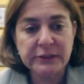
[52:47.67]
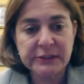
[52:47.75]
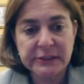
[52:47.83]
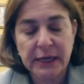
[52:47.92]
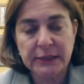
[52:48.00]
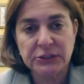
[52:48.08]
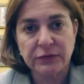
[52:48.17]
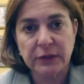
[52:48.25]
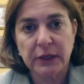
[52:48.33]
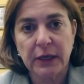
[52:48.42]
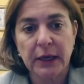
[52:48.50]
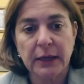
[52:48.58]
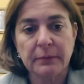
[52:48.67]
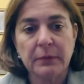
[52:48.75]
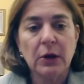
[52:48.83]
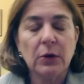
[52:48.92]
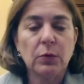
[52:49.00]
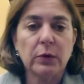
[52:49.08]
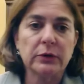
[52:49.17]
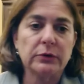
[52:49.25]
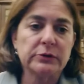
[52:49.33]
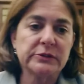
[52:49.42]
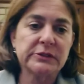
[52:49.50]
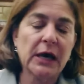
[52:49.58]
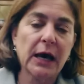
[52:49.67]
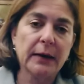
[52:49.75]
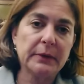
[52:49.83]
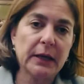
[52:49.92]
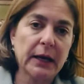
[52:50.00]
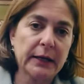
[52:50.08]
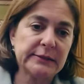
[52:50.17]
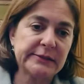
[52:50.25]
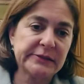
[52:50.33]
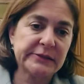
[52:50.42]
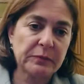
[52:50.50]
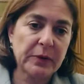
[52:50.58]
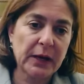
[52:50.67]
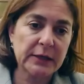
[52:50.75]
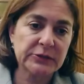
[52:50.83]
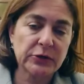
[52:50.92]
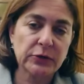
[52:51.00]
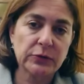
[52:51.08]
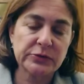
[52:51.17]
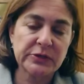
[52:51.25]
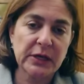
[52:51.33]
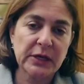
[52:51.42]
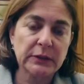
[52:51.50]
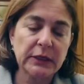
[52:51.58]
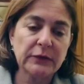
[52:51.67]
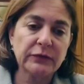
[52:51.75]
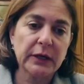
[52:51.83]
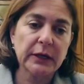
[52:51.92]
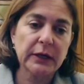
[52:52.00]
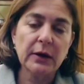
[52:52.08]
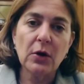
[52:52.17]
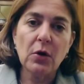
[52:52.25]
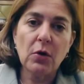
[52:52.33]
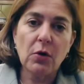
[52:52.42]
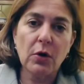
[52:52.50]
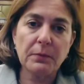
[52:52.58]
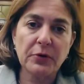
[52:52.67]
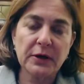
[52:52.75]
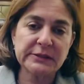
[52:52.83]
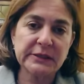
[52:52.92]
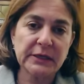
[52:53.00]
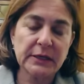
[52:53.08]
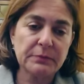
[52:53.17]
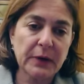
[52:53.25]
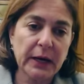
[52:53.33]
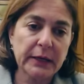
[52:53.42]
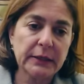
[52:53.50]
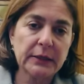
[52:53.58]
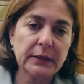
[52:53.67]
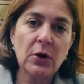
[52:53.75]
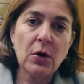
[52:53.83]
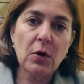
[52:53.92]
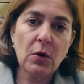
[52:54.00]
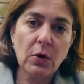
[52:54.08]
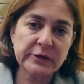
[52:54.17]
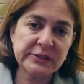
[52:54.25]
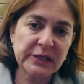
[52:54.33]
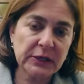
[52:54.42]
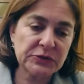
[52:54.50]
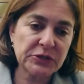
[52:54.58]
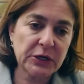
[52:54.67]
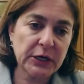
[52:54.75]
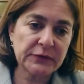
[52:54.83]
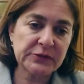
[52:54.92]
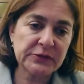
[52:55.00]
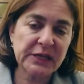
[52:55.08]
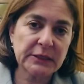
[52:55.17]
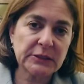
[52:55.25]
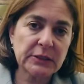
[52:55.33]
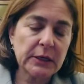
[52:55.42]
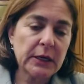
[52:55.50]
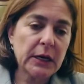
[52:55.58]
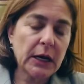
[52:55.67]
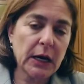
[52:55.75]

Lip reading: every stage of the game, whether it was Tom Knight, the ambassador who's now leaving, or President Biden, or Secretary of State